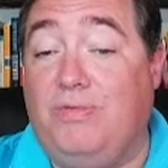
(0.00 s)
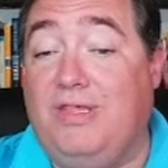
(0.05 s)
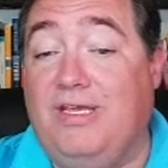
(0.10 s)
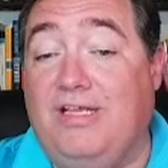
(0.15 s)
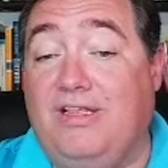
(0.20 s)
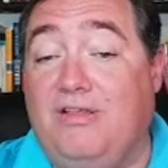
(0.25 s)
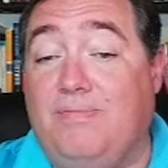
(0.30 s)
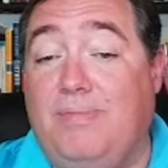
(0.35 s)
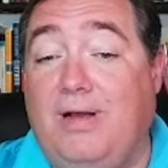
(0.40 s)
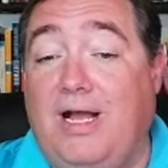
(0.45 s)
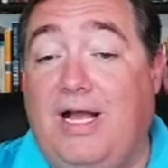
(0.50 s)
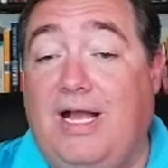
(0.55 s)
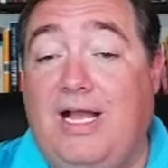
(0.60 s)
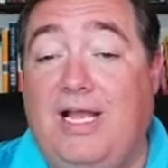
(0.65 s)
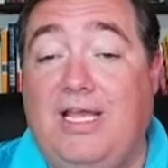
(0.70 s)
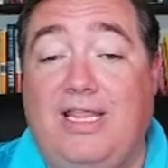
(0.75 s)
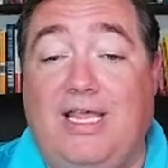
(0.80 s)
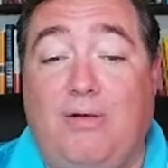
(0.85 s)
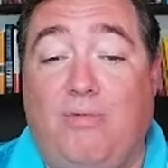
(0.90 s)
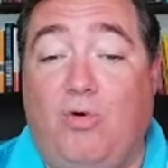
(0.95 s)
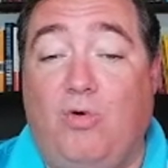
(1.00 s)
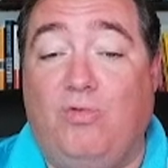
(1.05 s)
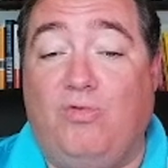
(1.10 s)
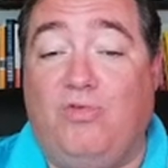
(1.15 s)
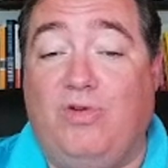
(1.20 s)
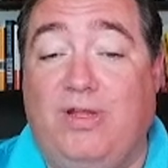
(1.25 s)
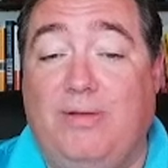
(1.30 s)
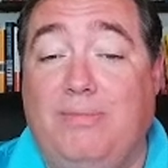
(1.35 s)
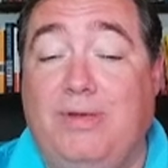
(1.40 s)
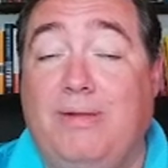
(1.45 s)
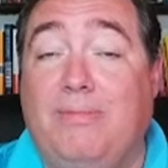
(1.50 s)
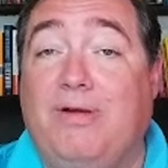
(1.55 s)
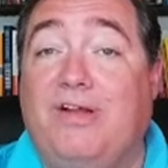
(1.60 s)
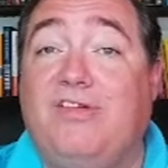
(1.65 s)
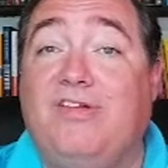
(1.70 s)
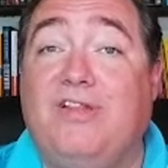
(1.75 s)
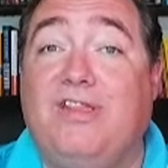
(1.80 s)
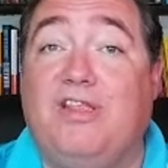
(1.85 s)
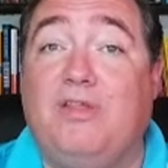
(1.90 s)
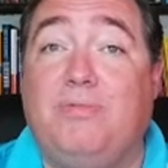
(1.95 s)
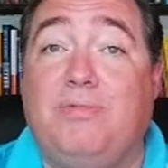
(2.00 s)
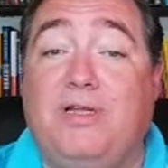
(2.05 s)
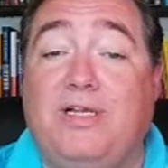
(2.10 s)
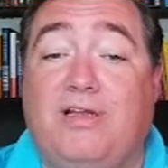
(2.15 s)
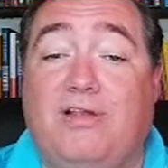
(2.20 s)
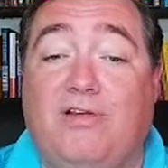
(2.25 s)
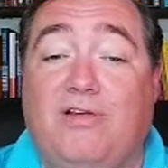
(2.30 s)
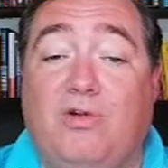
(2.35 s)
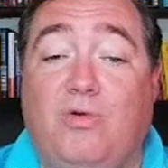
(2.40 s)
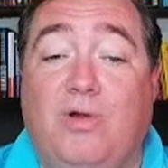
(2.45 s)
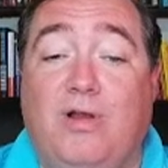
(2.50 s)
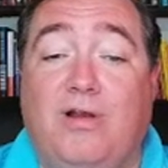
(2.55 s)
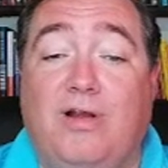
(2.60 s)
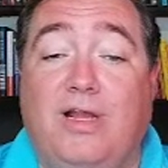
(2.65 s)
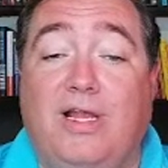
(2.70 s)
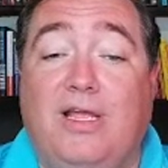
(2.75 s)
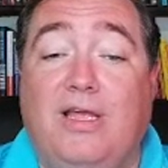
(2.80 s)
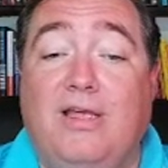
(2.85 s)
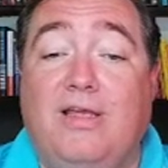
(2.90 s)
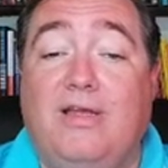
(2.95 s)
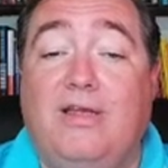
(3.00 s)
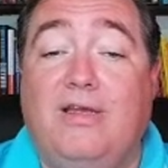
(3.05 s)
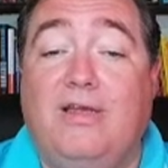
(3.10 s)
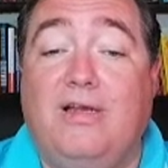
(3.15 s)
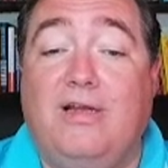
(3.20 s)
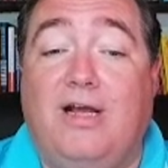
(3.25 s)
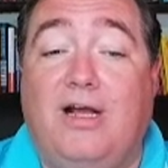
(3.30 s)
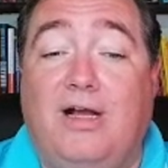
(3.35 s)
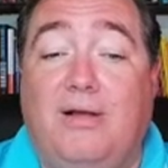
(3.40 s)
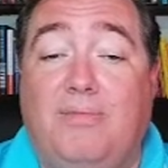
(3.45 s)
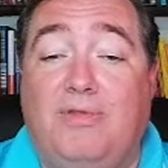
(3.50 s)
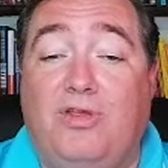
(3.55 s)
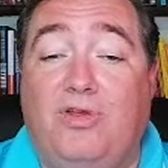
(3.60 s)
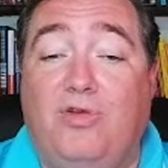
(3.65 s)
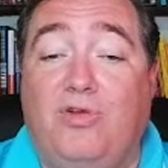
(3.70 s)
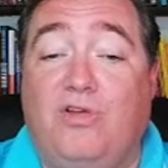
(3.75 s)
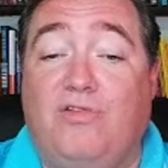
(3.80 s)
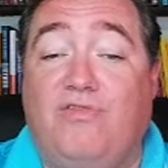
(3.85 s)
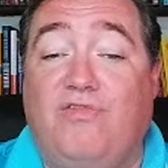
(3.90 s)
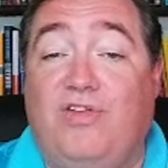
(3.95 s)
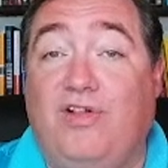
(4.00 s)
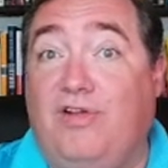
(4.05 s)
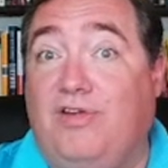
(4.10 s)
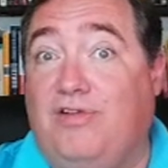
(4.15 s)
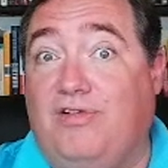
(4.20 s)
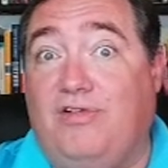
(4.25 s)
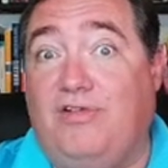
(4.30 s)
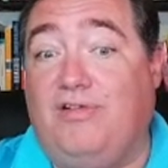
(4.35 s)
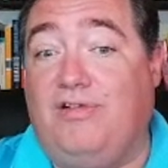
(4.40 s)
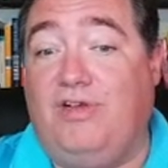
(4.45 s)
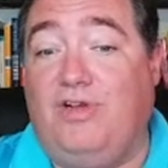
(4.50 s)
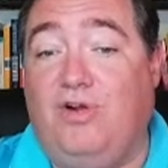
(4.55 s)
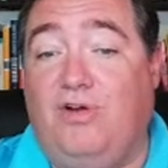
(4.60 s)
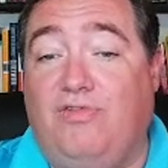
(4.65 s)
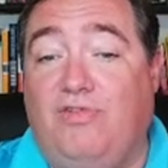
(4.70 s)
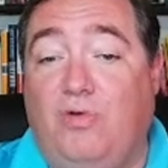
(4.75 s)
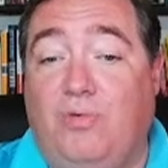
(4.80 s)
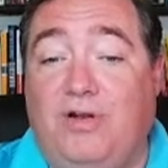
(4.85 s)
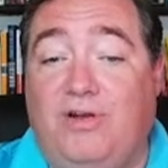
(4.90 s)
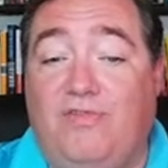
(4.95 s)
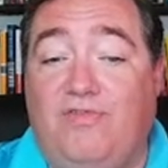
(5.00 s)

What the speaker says: things by. That won't really mean much in this particular query. So you can filter, if you wanted